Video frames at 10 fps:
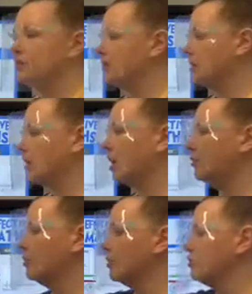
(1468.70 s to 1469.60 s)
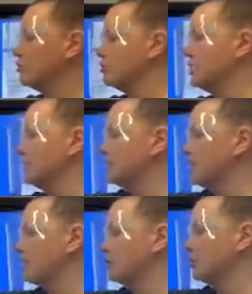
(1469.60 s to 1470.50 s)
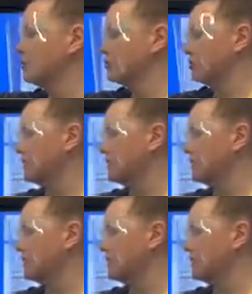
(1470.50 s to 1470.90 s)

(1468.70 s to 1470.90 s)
It can't be 120 because that's 120.